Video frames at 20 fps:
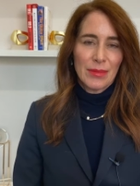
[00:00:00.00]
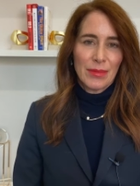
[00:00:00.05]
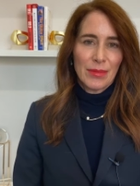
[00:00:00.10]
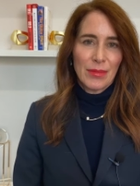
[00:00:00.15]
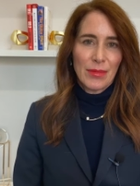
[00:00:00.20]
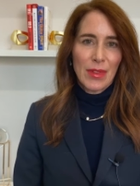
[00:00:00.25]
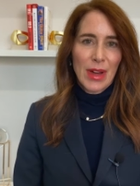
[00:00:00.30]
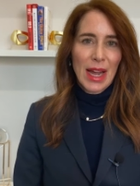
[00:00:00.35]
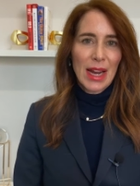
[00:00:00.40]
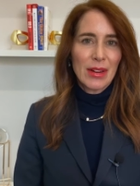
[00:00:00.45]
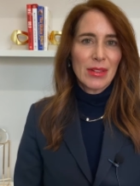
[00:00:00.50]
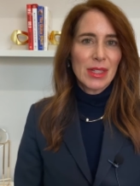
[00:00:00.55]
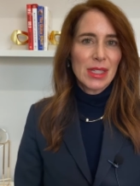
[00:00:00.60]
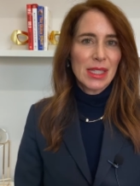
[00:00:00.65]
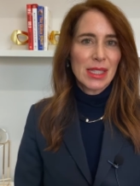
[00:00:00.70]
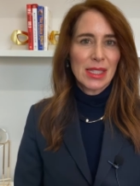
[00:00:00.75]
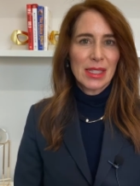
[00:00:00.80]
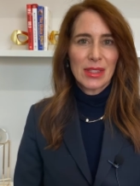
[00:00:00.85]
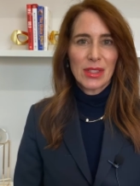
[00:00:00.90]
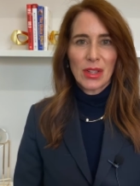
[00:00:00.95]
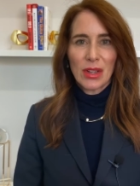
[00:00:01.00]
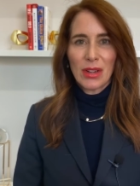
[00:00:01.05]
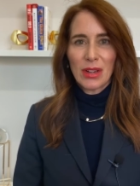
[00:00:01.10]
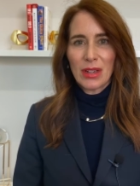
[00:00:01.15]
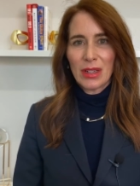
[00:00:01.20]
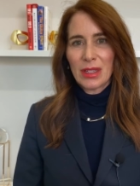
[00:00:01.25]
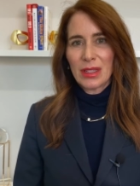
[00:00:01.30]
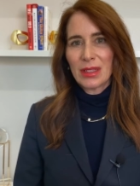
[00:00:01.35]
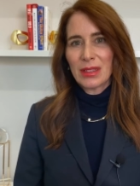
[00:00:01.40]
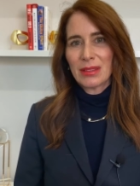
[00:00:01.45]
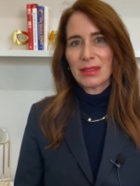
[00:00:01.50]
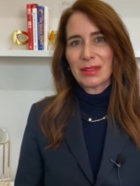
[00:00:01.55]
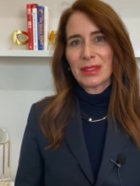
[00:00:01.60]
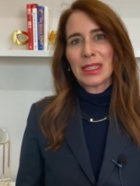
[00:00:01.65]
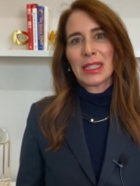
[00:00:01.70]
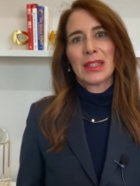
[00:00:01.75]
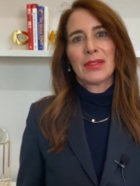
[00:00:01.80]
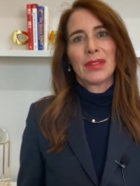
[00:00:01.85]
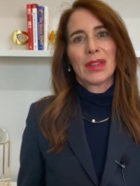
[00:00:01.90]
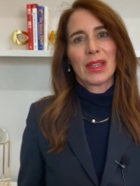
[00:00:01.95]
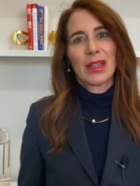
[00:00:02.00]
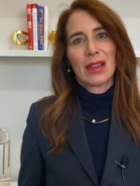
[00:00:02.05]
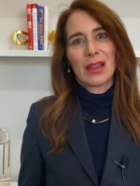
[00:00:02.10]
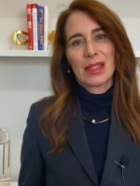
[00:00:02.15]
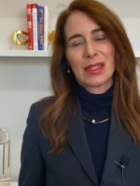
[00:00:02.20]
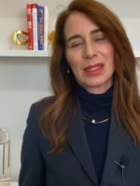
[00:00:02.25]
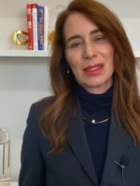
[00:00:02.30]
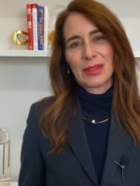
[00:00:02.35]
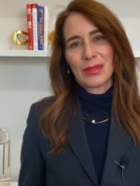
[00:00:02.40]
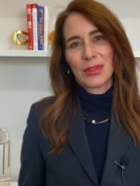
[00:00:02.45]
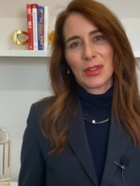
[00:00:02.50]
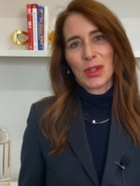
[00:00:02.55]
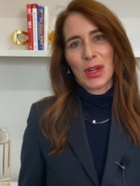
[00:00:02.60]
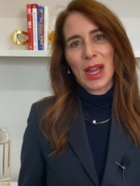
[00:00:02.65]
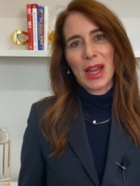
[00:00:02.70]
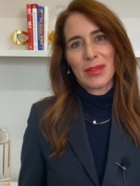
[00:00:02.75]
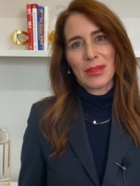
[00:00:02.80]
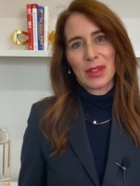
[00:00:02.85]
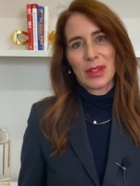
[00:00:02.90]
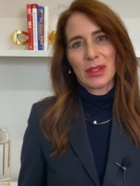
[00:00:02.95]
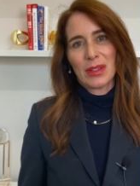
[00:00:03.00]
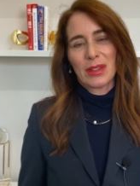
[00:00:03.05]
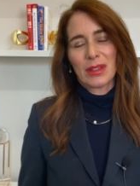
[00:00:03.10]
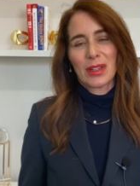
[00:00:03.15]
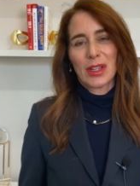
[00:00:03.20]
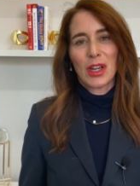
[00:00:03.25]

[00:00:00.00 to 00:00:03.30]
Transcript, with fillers: viruses aren't leaving us forever.